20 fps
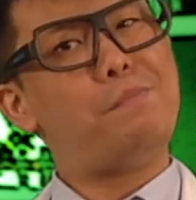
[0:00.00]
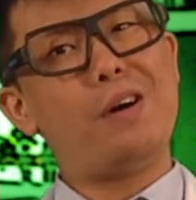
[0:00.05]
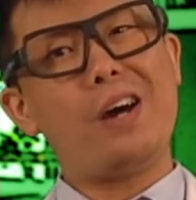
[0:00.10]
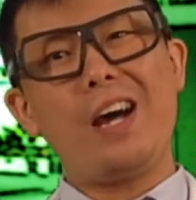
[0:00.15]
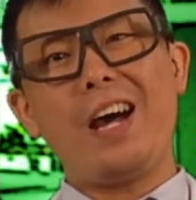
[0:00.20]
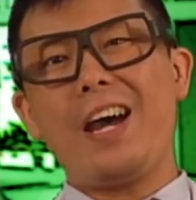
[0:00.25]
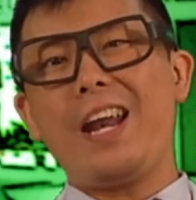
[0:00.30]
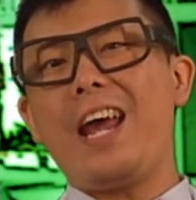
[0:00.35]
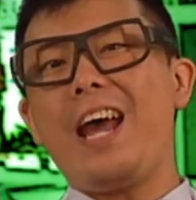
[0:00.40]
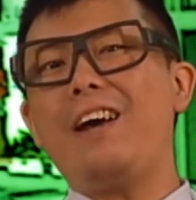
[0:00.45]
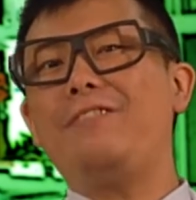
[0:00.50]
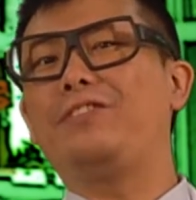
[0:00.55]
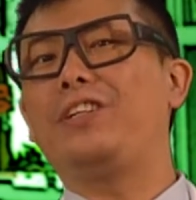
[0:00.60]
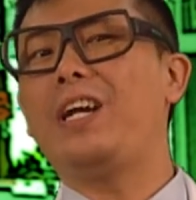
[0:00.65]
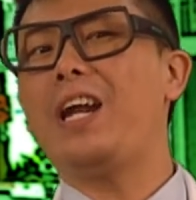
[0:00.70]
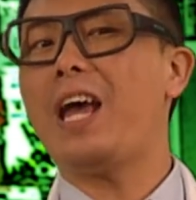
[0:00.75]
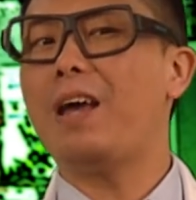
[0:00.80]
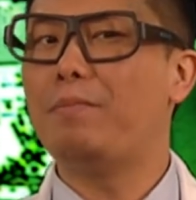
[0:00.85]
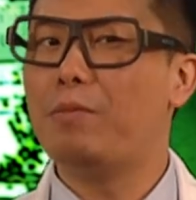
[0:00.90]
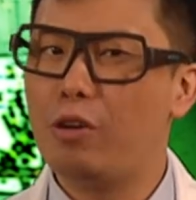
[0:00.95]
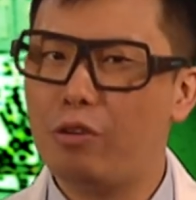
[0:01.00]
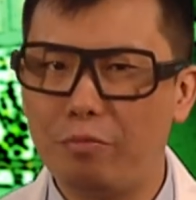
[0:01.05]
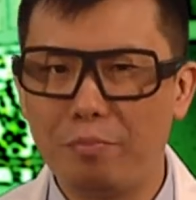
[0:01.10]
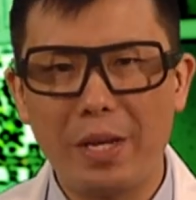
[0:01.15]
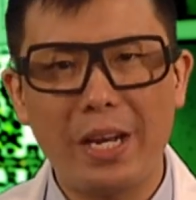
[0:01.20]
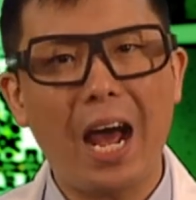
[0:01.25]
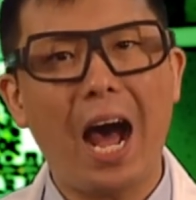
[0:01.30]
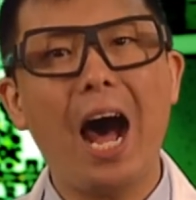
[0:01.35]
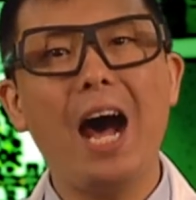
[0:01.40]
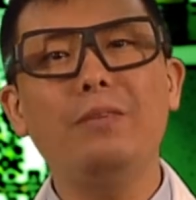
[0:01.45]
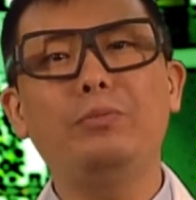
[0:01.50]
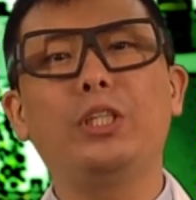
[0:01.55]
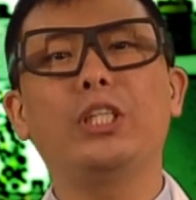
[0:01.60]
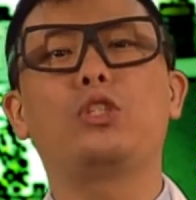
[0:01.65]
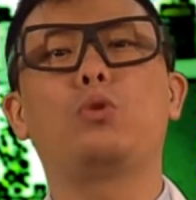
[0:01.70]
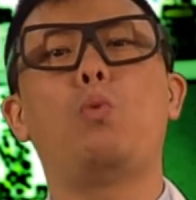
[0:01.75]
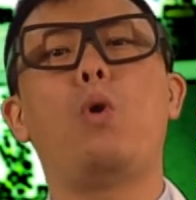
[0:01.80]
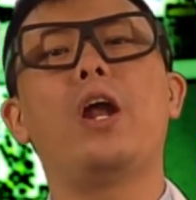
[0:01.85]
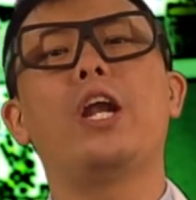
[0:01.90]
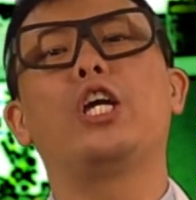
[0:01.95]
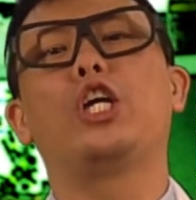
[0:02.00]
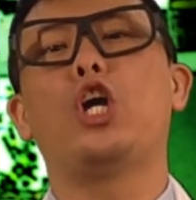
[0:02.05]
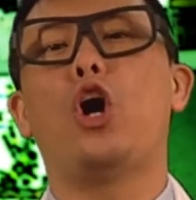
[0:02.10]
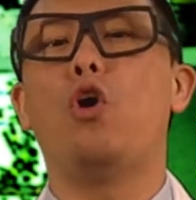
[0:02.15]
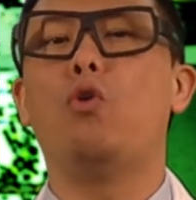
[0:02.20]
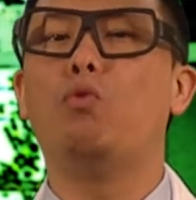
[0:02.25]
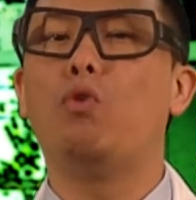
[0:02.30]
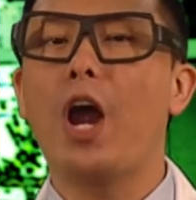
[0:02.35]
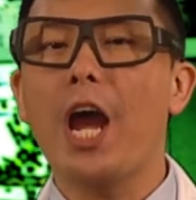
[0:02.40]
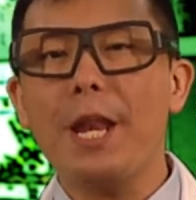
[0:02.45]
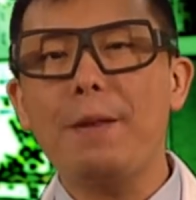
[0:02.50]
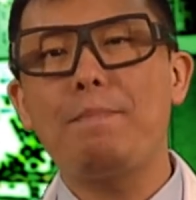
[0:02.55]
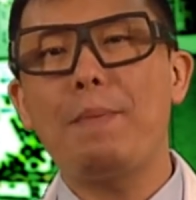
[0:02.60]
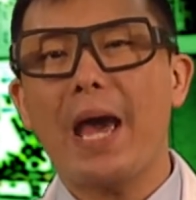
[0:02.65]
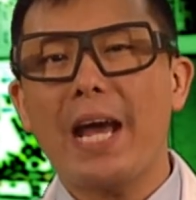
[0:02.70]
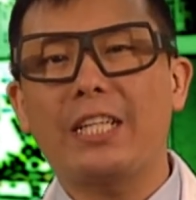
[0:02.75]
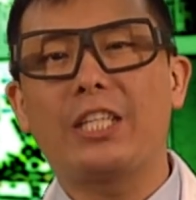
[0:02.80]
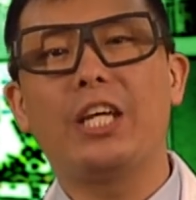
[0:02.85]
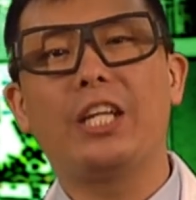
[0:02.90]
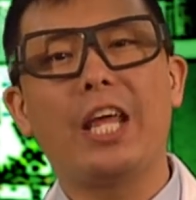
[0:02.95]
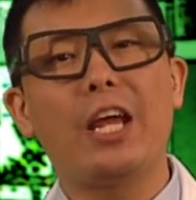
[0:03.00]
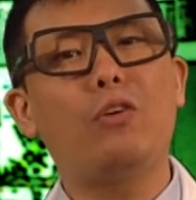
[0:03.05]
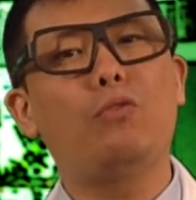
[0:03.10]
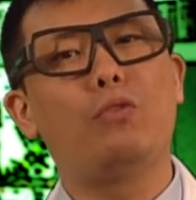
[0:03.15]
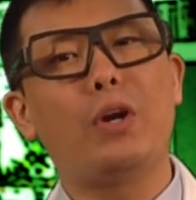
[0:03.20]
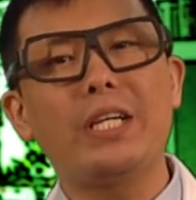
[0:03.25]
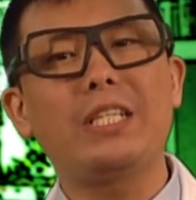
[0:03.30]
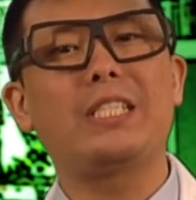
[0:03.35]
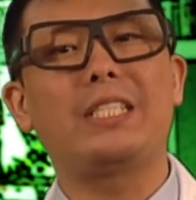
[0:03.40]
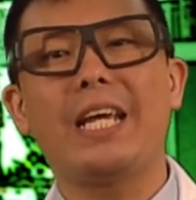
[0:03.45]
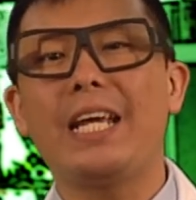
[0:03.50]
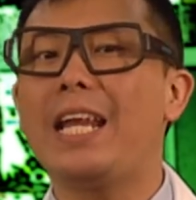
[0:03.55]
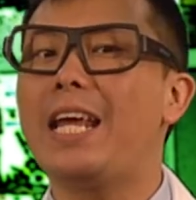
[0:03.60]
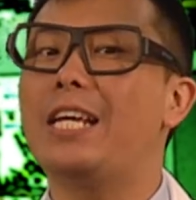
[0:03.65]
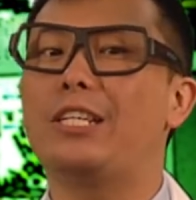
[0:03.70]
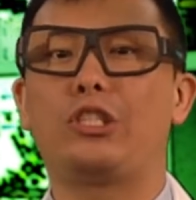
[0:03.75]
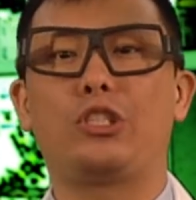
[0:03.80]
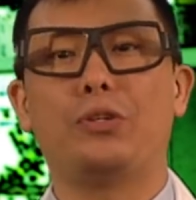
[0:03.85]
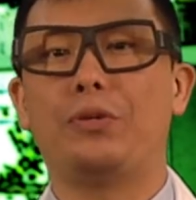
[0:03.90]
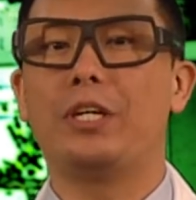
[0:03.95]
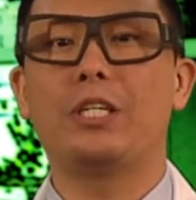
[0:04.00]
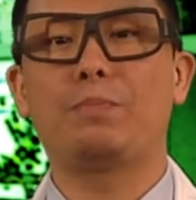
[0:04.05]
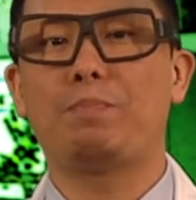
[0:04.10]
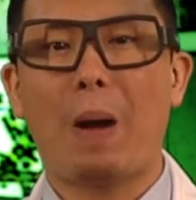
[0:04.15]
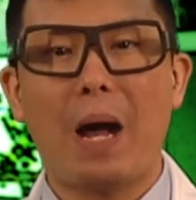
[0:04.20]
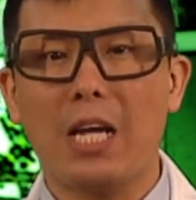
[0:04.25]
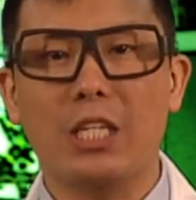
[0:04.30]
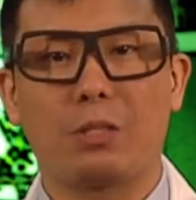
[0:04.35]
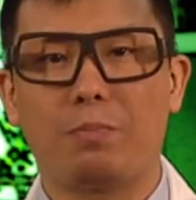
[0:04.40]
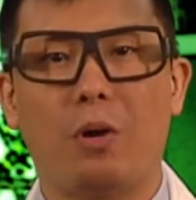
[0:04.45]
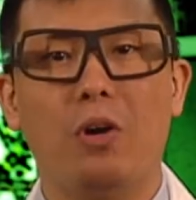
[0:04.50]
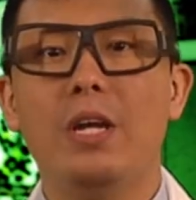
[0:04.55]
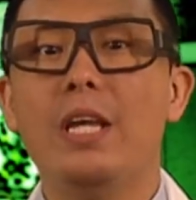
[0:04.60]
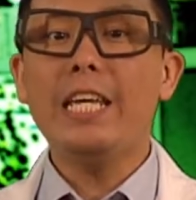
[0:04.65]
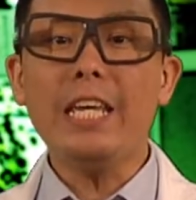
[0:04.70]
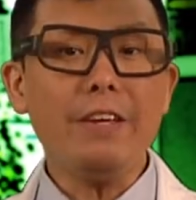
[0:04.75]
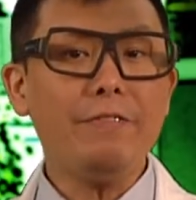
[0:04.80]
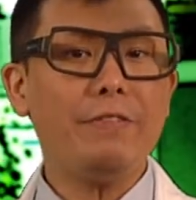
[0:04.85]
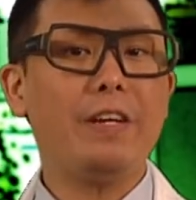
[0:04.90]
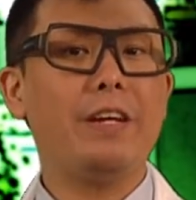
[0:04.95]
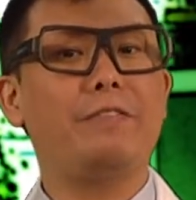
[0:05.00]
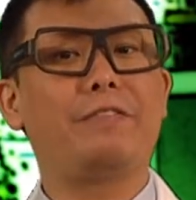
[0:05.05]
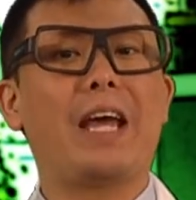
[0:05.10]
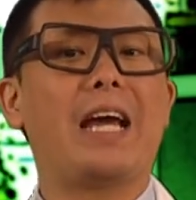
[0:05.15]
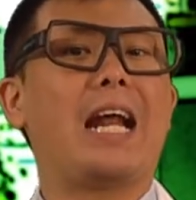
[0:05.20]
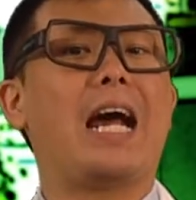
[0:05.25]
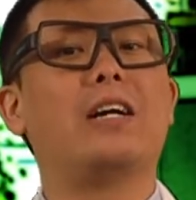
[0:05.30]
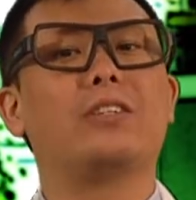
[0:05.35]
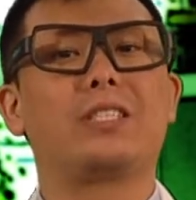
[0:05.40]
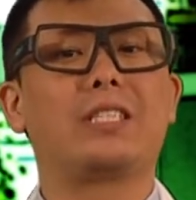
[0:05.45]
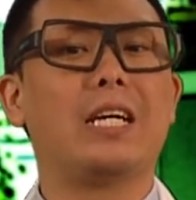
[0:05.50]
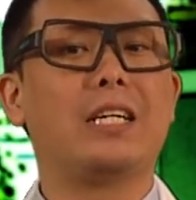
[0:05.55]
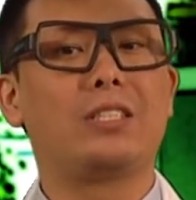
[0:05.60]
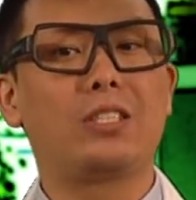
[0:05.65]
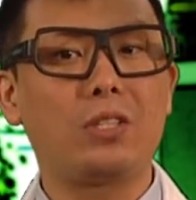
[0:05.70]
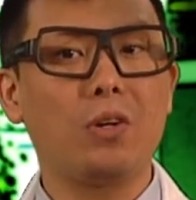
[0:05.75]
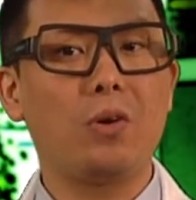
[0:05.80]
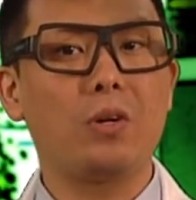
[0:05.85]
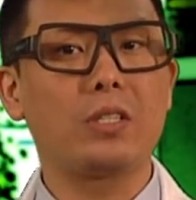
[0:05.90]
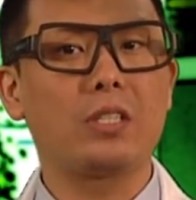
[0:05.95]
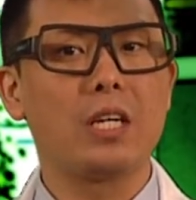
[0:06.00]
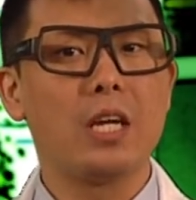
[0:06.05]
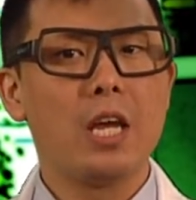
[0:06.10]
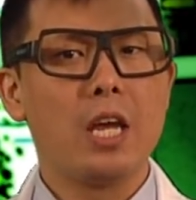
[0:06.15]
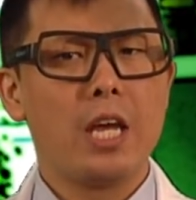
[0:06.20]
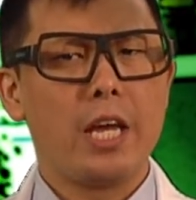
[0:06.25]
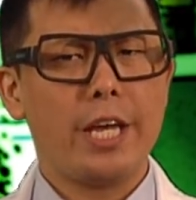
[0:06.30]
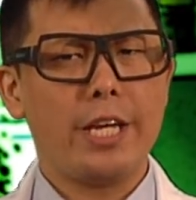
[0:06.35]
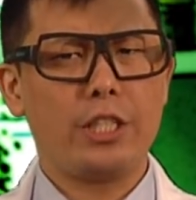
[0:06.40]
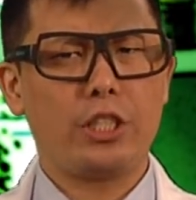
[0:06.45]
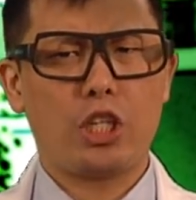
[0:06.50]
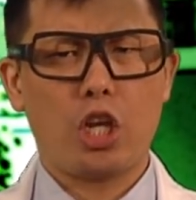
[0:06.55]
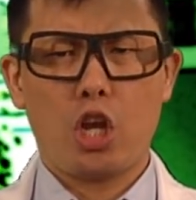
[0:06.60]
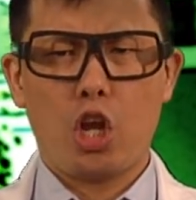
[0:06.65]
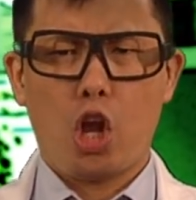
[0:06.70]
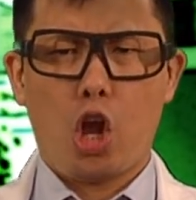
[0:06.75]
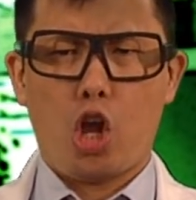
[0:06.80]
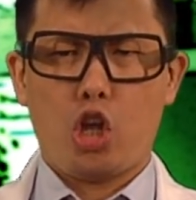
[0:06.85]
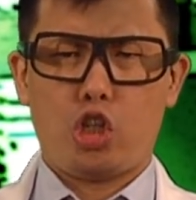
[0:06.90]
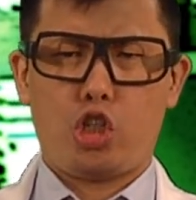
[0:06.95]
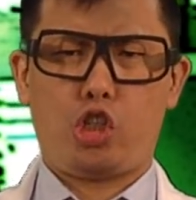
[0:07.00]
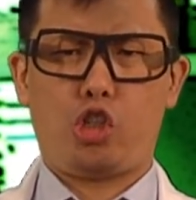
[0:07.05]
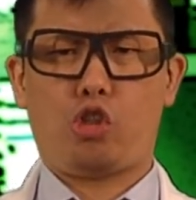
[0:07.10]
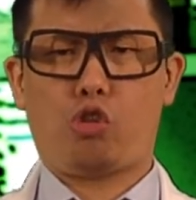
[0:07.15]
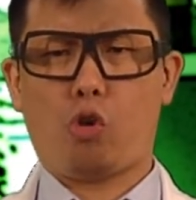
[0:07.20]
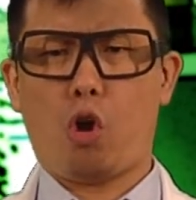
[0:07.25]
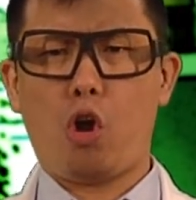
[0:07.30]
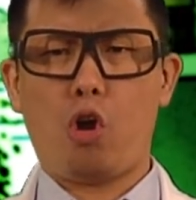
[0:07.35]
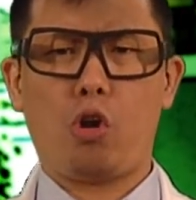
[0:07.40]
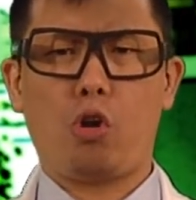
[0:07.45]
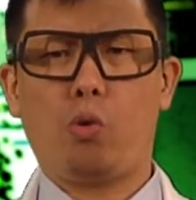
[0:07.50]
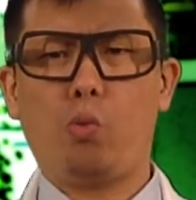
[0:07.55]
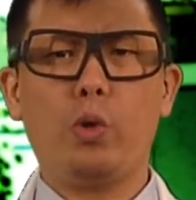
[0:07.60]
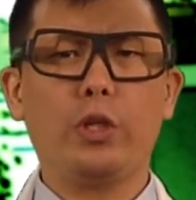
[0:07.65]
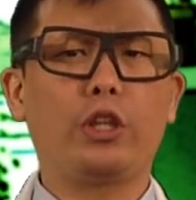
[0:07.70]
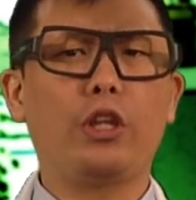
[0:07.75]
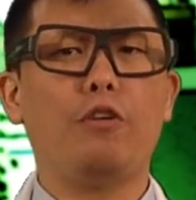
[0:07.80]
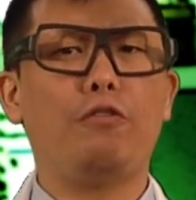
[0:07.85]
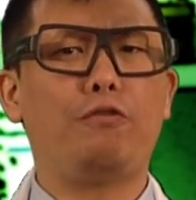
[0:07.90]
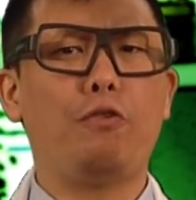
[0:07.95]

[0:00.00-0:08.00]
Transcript: But after that movement, objects want to go right back to their rest state as soon as possible, even if that outside source is strong with the